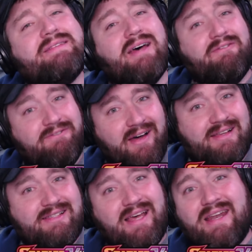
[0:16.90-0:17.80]
a fun
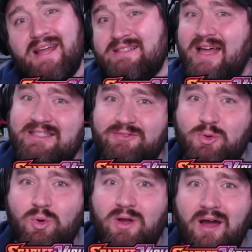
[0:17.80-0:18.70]
set, it has lots of
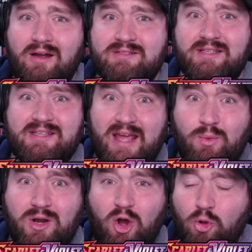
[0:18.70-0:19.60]
cool cards, and today we're
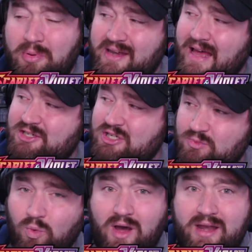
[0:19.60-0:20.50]
going to open not just
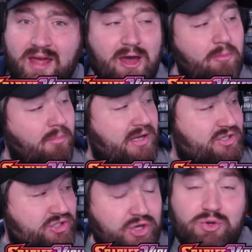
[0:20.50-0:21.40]
one, but
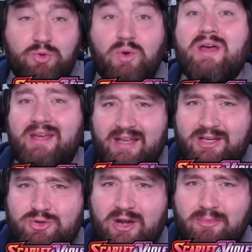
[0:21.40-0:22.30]
two Elite
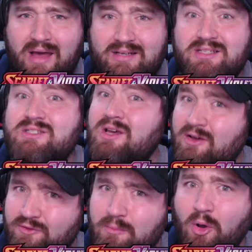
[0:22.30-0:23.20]
Trainer Boxes
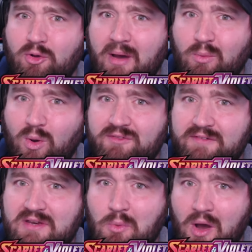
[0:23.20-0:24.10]
from Pokemon one
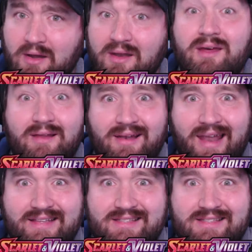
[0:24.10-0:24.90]
fifty-one. Let's